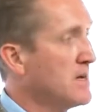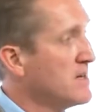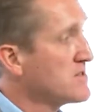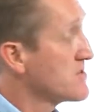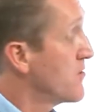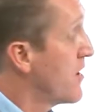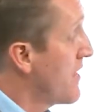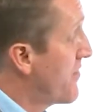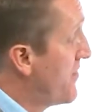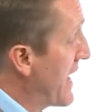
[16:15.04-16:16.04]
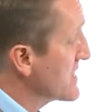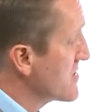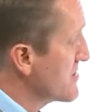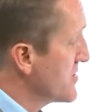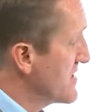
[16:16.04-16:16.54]
So that's
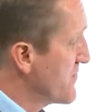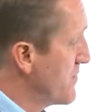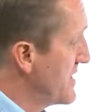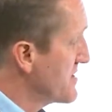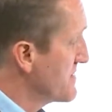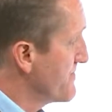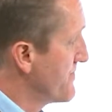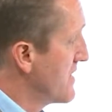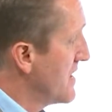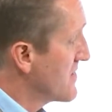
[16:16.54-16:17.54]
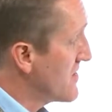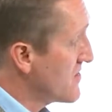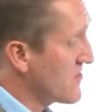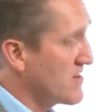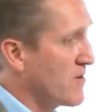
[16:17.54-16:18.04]
our transformation. This
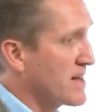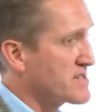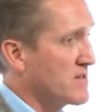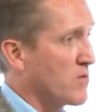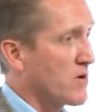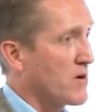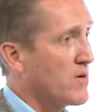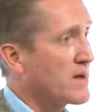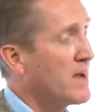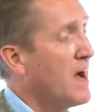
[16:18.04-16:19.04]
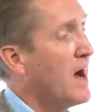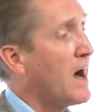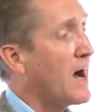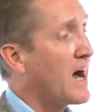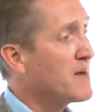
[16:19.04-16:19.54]
is the direction that we're going.
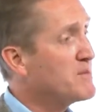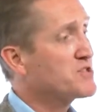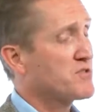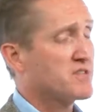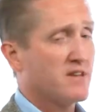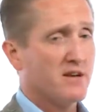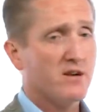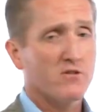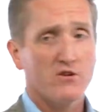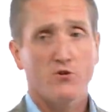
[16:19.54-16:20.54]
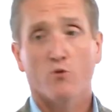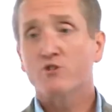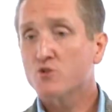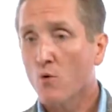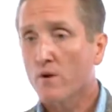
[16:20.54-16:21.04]
I'm interested in hearing your
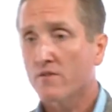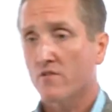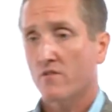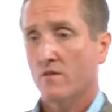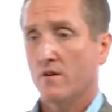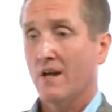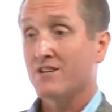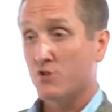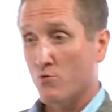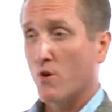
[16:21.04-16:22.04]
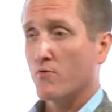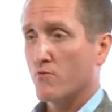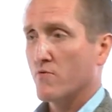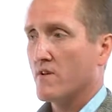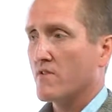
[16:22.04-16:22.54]
stories as you go
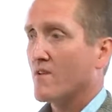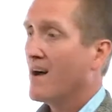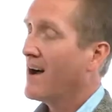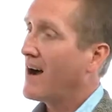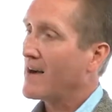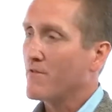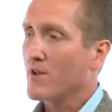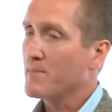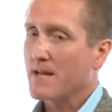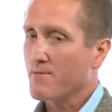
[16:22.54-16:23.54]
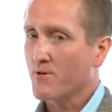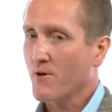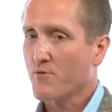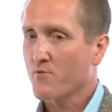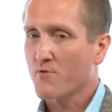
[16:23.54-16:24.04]
through this. I've only been able to go
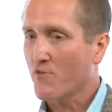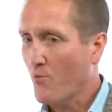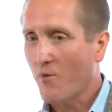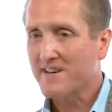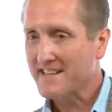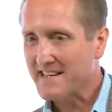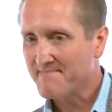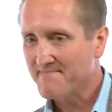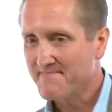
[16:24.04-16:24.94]
through this one time,